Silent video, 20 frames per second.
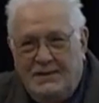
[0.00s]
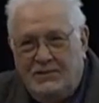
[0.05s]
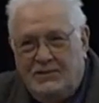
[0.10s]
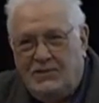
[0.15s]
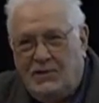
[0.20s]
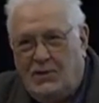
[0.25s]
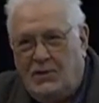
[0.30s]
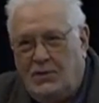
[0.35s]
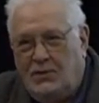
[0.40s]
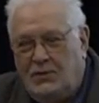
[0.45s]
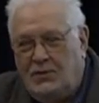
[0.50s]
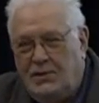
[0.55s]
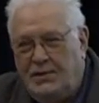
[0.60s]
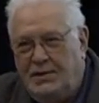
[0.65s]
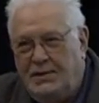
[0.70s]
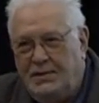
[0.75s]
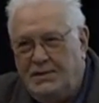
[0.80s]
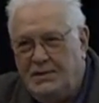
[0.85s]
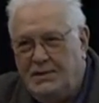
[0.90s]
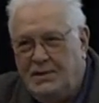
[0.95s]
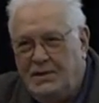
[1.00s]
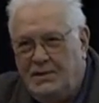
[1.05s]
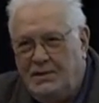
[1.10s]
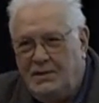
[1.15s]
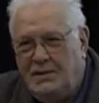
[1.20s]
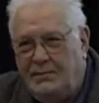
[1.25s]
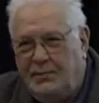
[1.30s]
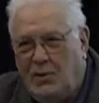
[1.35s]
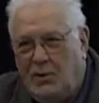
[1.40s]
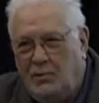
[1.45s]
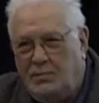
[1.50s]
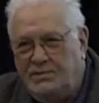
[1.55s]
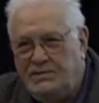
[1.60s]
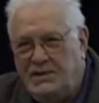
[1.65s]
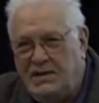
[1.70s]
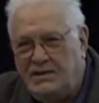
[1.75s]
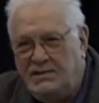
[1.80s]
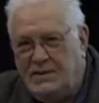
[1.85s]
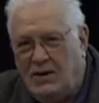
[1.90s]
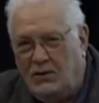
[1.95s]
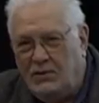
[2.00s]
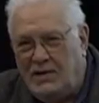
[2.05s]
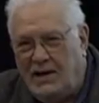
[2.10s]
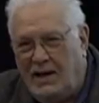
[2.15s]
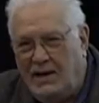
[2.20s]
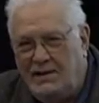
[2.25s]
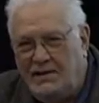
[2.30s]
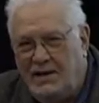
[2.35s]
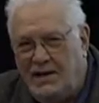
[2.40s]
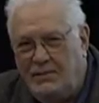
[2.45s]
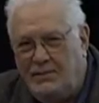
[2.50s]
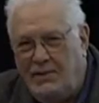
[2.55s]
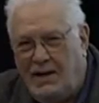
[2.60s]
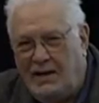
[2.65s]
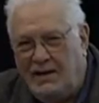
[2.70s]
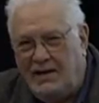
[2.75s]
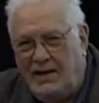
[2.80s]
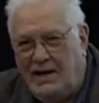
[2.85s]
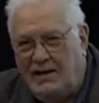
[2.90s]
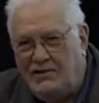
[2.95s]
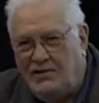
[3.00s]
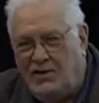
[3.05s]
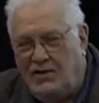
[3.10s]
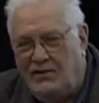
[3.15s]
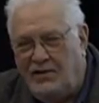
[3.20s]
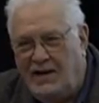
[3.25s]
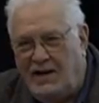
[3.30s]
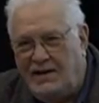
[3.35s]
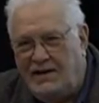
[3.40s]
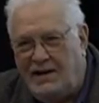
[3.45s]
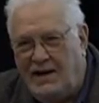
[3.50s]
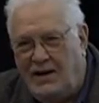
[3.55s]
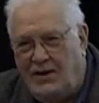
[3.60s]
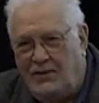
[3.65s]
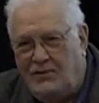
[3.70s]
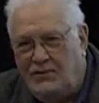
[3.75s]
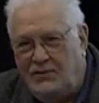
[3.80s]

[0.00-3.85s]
So the Pope says, "Okay, I can't turn that down."